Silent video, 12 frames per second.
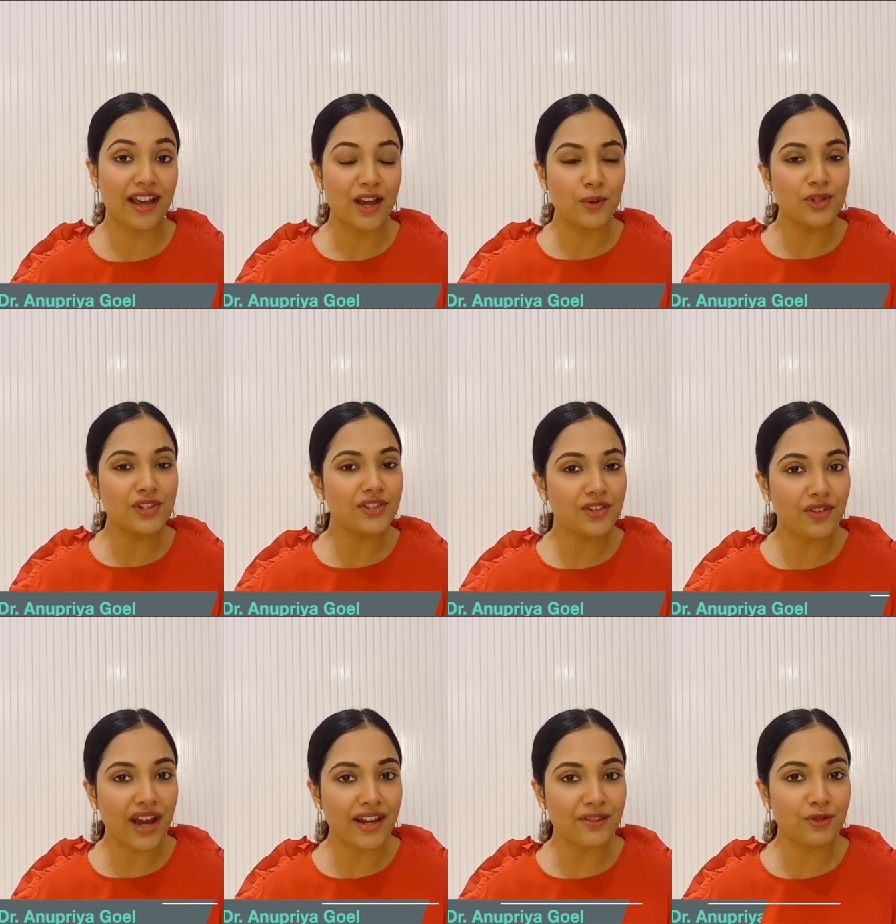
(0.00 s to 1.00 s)
which is
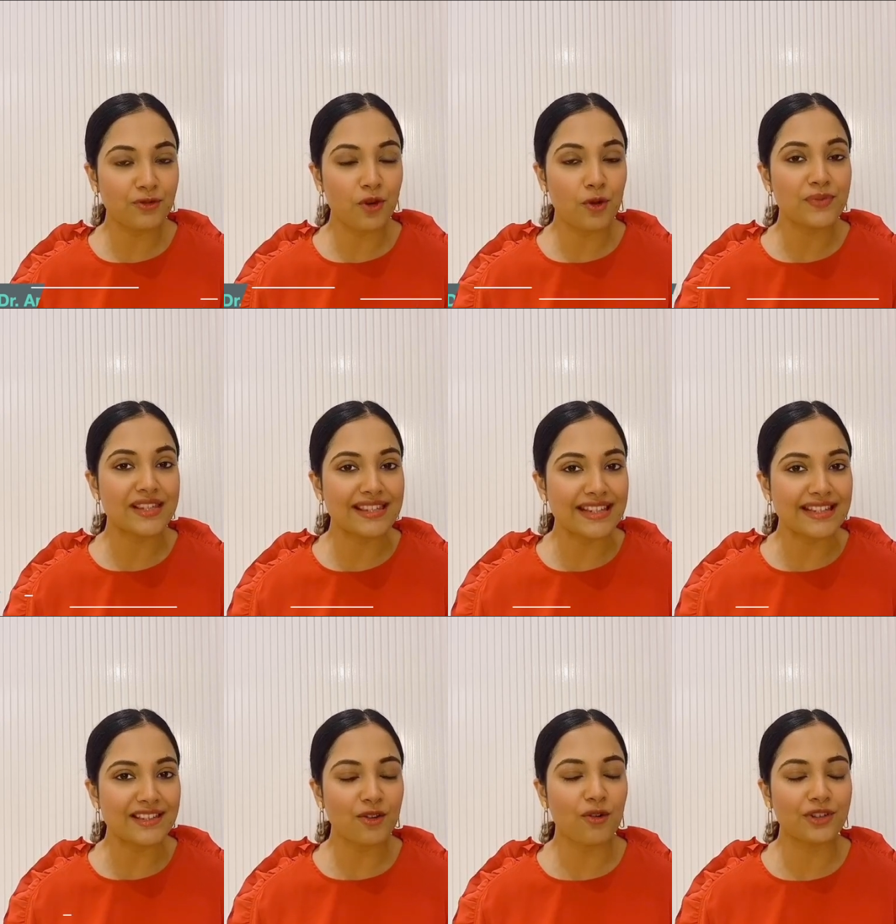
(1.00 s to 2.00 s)
derived from seeds
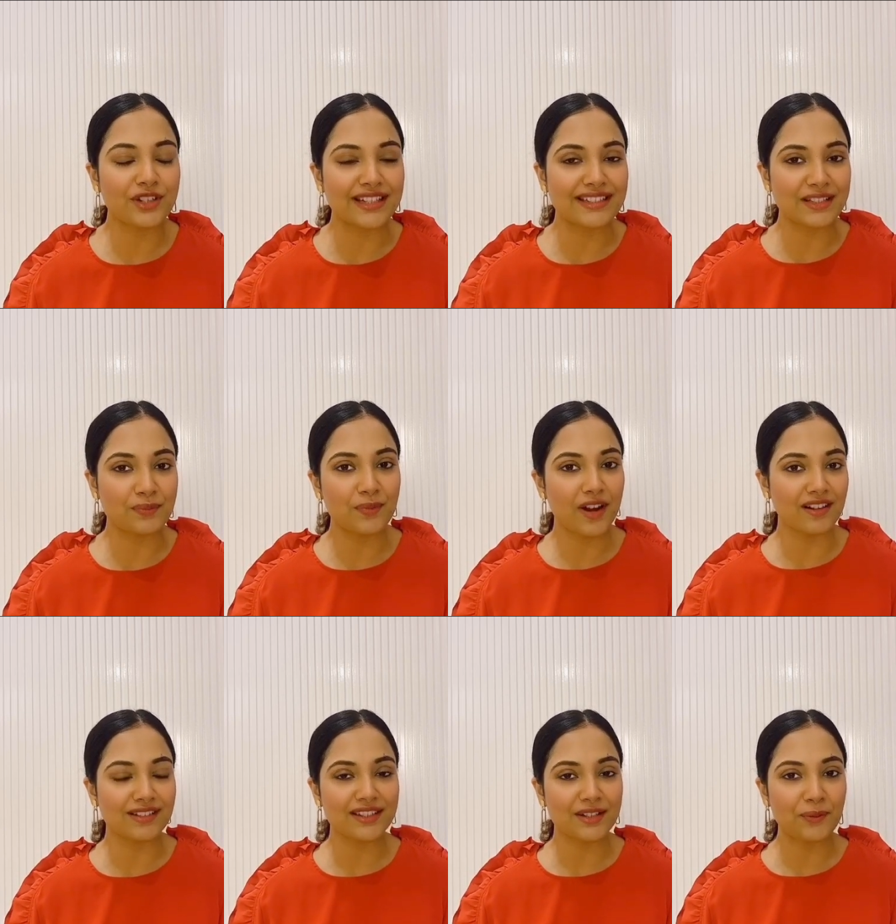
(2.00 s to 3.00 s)
of an Indian plant.